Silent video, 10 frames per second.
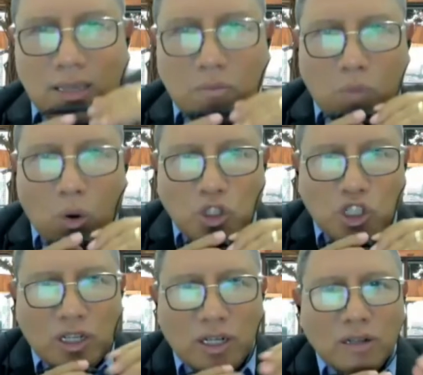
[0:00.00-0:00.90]

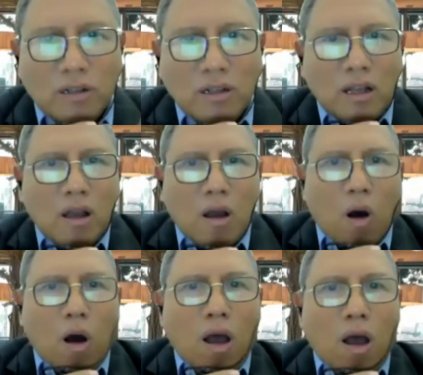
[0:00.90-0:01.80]
emotional
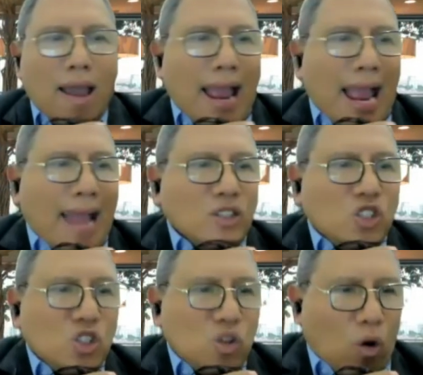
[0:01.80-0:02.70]
and
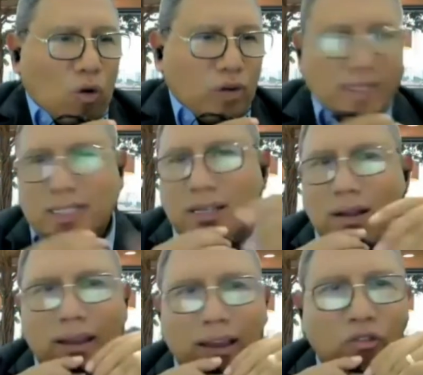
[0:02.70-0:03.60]
stories.
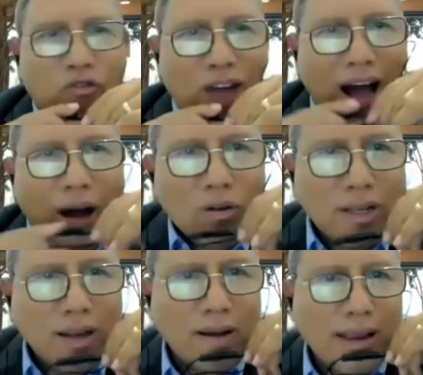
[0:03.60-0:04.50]
He
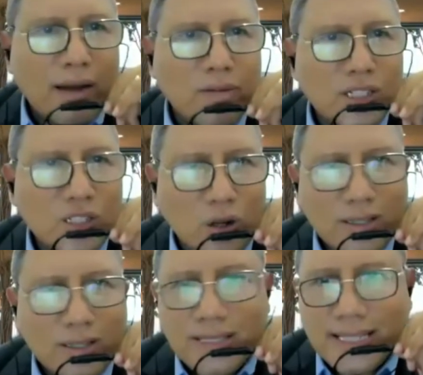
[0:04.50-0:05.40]
found,
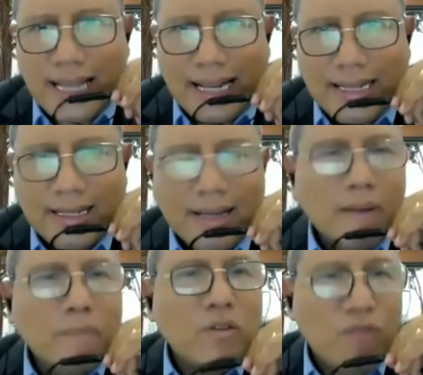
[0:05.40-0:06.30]
Aristotle said,
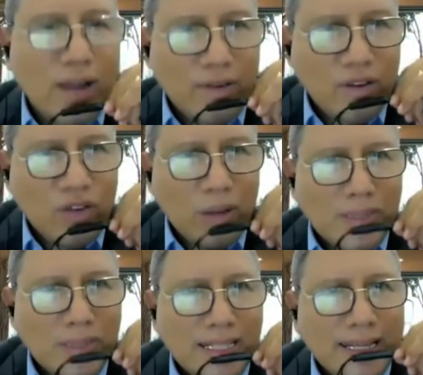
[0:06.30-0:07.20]
very
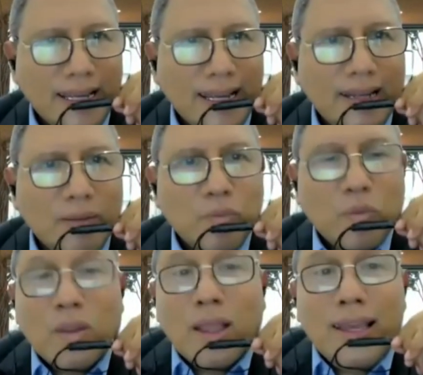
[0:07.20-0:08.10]
famously again,
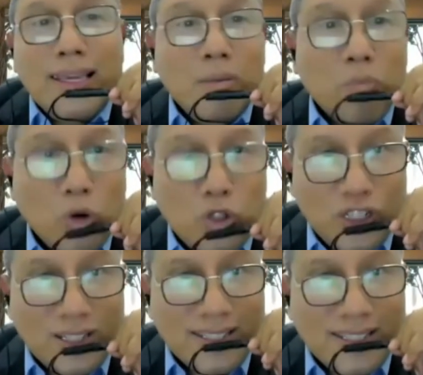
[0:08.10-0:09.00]

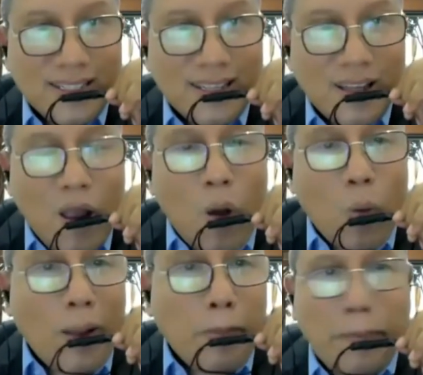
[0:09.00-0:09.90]
emotions.
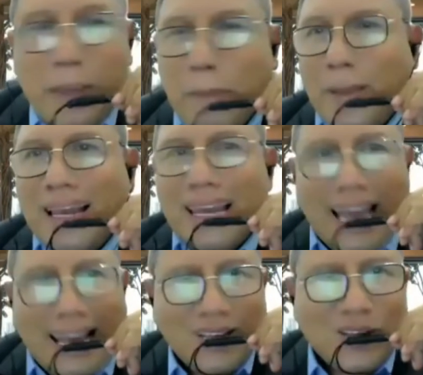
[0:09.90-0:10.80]
When people
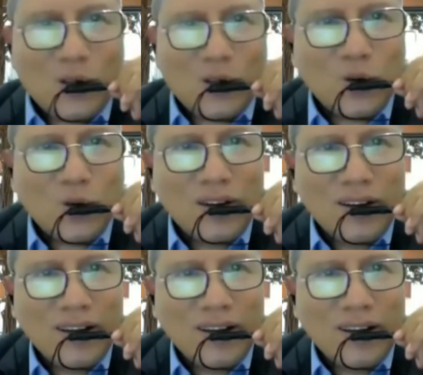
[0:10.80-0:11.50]
like you,